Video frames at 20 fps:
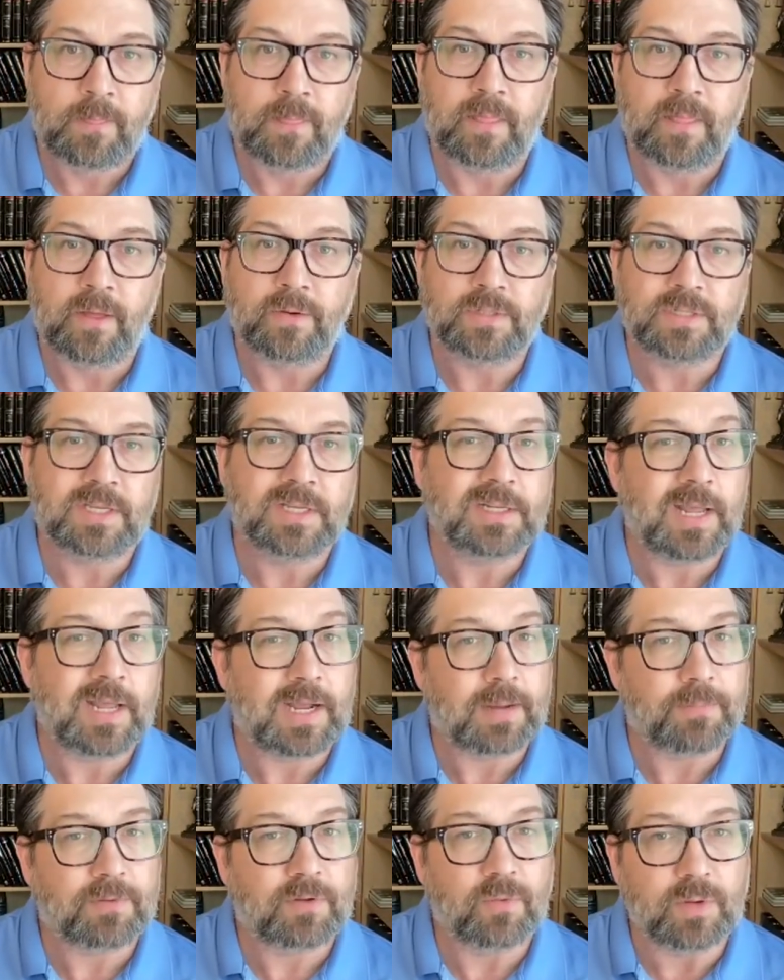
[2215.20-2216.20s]
Those can
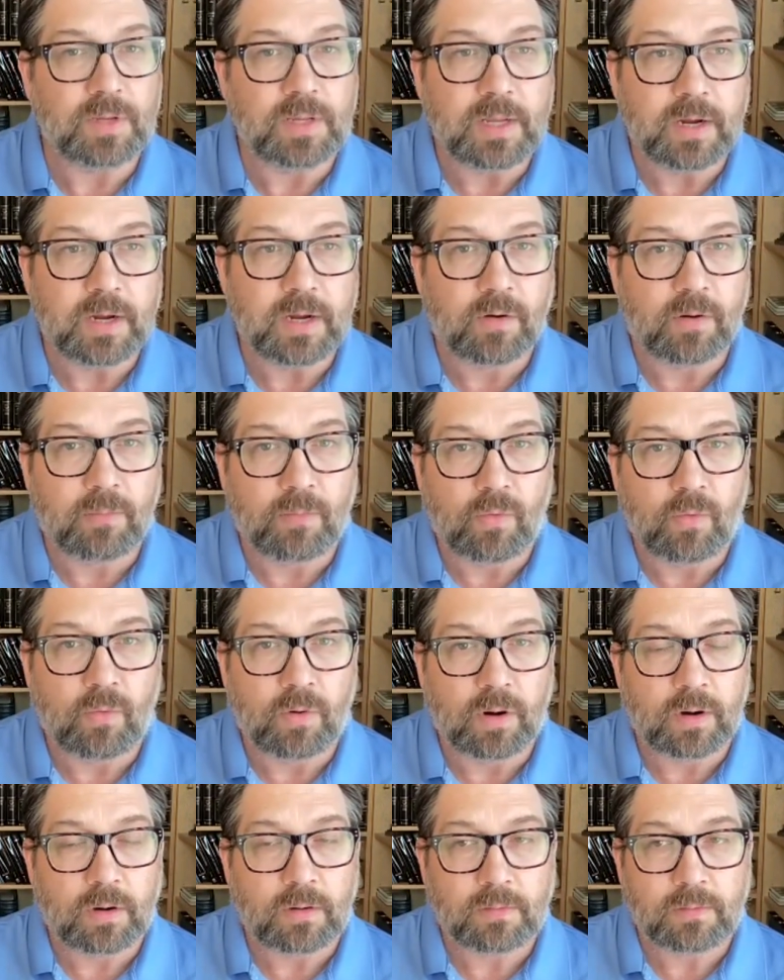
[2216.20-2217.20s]
take up to a year or
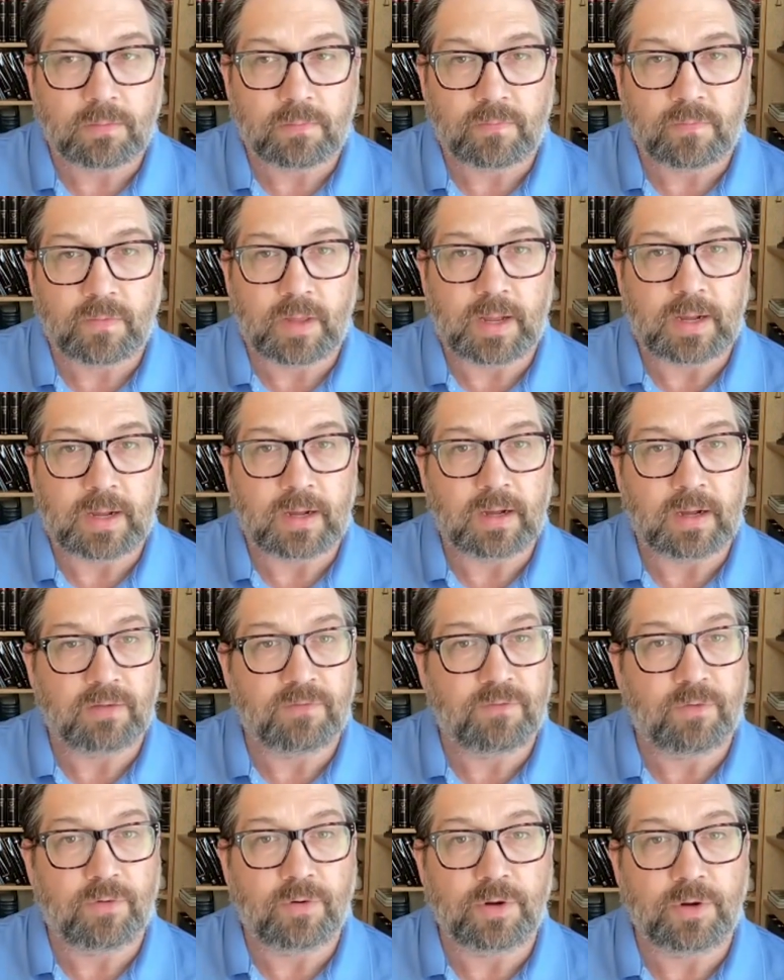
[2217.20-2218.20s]
more
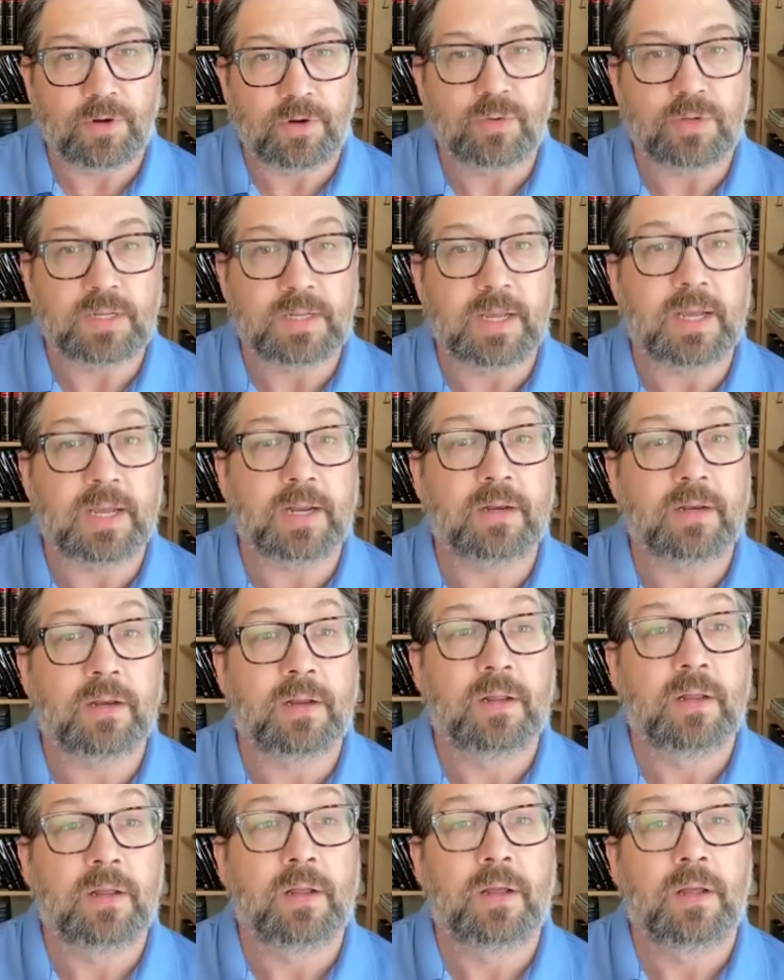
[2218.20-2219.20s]
for you to get
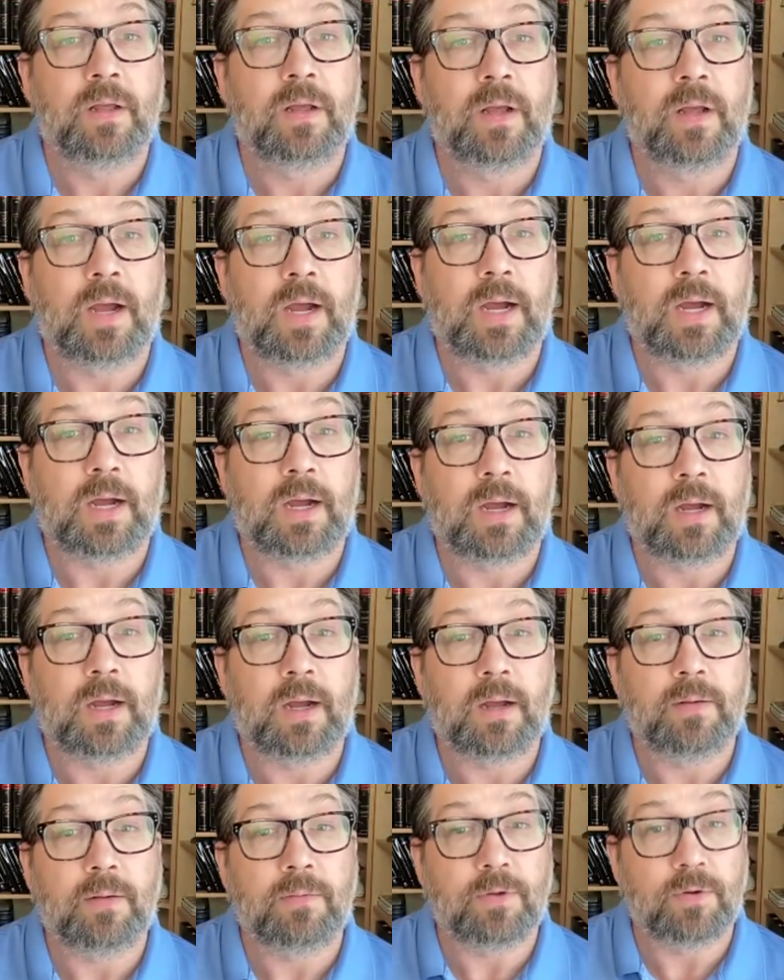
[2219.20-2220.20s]

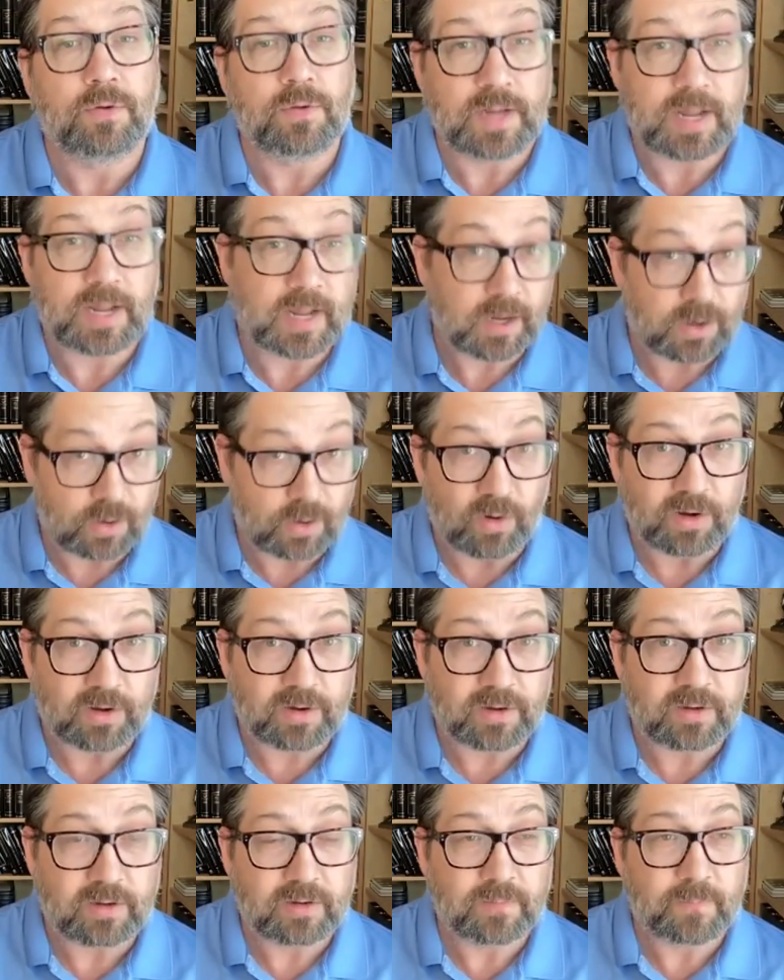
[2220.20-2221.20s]
your day in court.
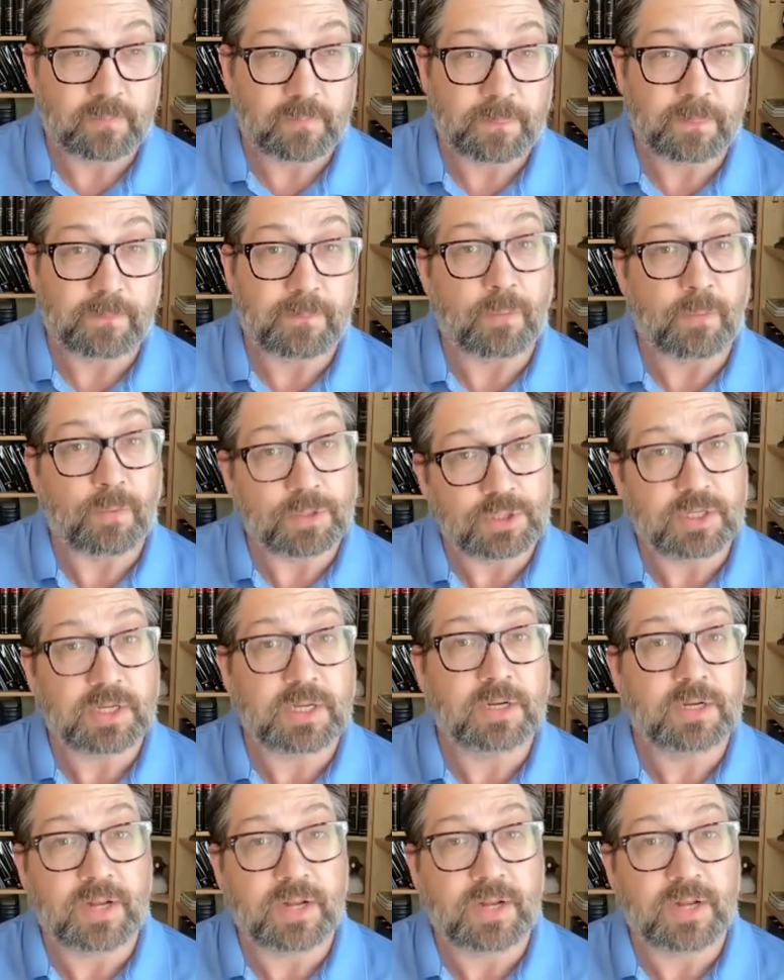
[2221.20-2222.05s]
But once you get